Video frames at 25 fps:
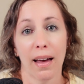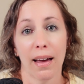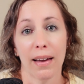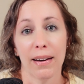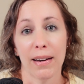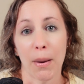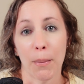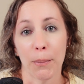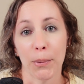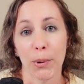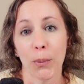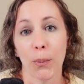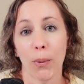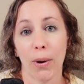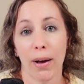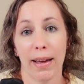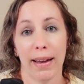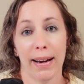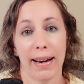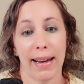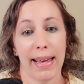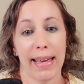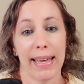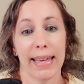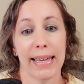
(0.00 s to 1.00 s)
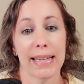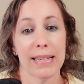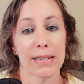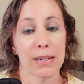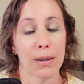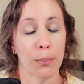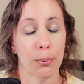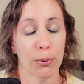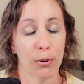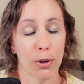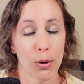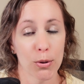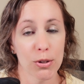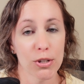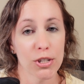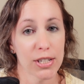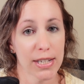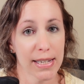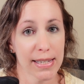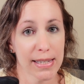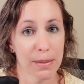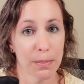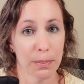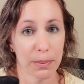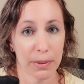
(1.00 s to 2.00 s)
Number one is approach
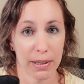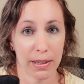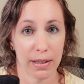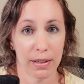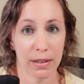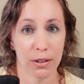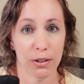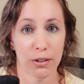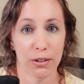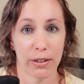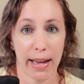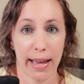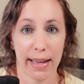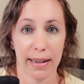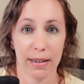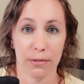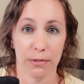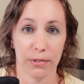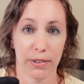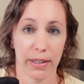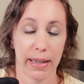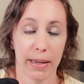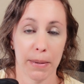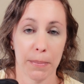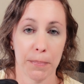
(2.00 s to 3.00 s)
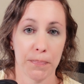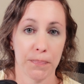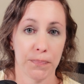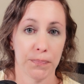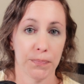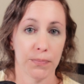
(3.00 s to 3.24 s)
discipline creatively.